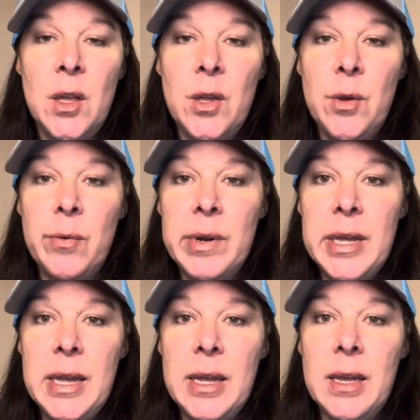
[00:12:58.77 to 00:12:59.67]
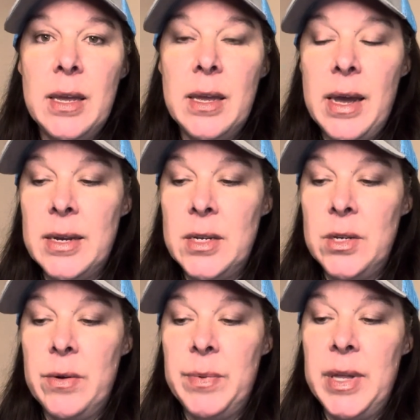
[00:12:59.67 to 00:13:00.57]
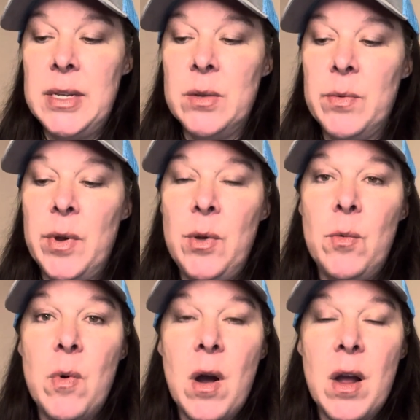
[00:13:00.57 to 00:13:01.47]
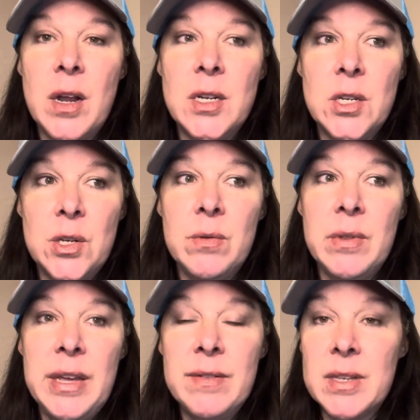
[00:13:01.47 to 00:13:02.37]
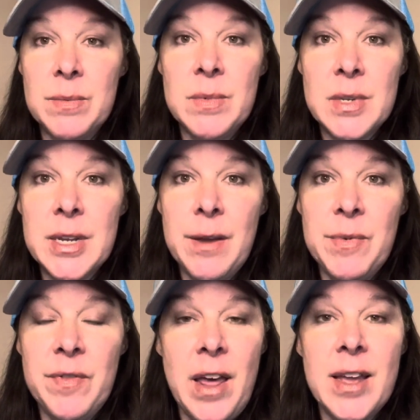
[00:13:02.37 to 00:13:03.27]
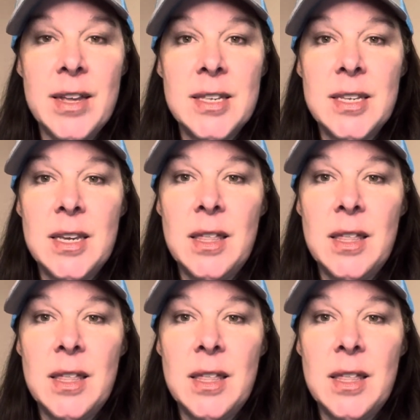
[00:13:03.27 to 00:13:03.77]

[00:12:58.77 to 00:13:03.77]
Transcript: you really get to a place where you want to leave some type of legacy